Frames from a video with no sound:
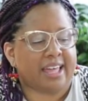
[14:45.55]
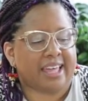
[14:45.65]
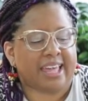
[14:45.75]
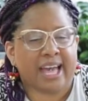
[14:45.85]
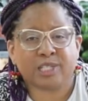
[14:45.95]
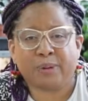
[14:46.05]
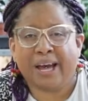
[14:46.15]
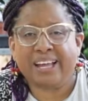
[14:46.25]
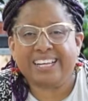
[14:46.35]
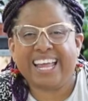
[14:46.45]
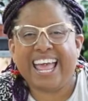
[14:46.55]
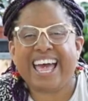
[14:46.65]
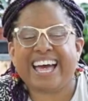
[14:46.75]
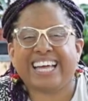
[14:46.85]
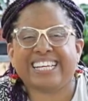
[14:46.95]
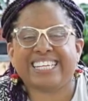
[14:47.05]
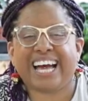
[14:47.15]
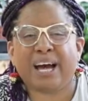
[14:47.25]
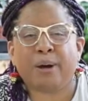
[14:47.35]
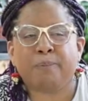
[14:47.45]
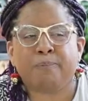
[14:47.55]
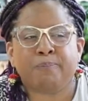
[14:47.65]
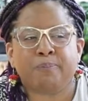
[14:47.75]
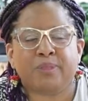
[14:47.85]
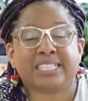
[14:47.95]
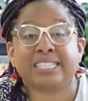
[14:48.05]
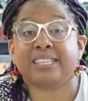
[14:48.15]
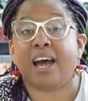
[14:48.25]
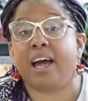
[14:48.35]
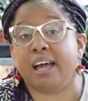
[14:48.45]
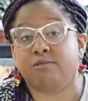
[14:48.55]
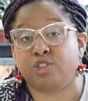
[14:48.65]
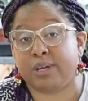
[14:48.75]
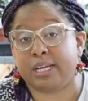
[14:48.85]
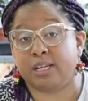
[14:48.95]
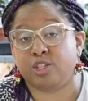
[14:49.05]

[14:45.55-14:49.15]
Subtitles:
cash pot, and this does not have drainage,